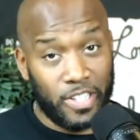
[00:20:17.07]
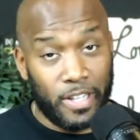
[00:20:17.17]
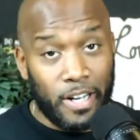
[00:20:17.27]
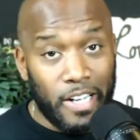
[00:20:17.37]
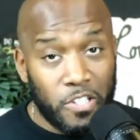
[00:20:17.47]
And the
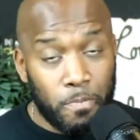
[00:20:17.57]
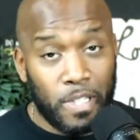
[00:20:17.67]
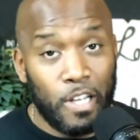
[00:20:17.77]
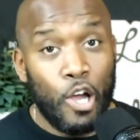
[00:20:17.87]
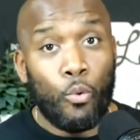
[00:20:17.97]

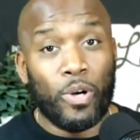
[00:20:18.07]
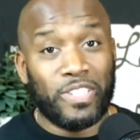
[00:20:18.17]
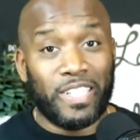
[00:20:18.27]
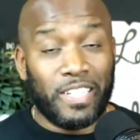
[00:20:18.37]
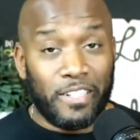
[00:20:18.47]
husband was
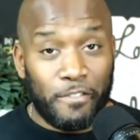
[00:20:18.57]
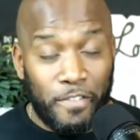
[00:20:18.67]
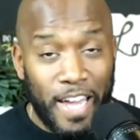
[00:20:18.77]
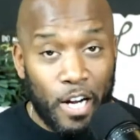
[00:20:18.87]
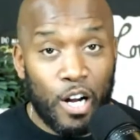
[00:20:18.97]
in an
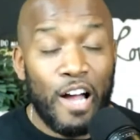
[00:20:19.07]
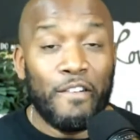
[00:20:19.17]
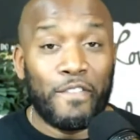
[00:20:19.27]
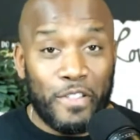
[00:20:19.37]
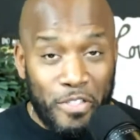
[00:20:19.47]
affair
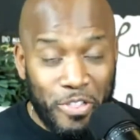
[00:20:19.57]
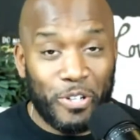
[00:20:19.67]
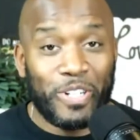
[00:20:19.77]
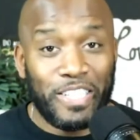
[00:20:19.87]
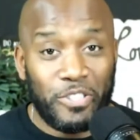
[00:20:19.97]
for
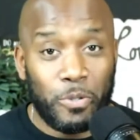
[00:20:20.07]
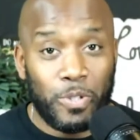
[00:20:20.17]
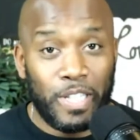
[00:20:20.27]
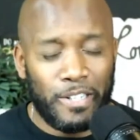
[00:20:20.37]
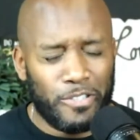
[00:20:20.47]
32
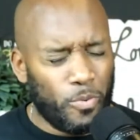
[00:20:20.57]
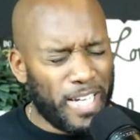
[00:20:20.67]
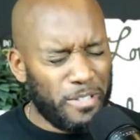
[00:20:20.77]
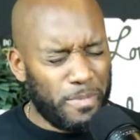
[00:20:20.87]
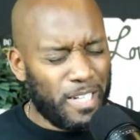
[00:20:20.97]
years.
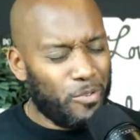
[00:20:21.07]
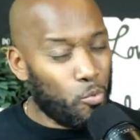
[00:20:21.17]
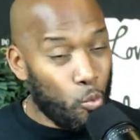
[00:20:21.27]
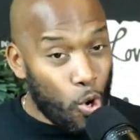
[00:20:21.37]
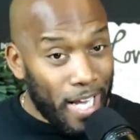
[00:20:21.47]
Wait a minute,
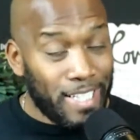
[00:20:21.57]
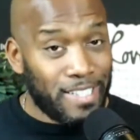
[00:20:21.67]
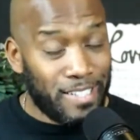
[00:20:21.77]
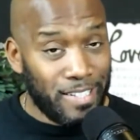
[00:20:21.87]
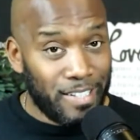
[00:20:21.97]

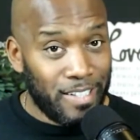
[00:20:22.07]
what?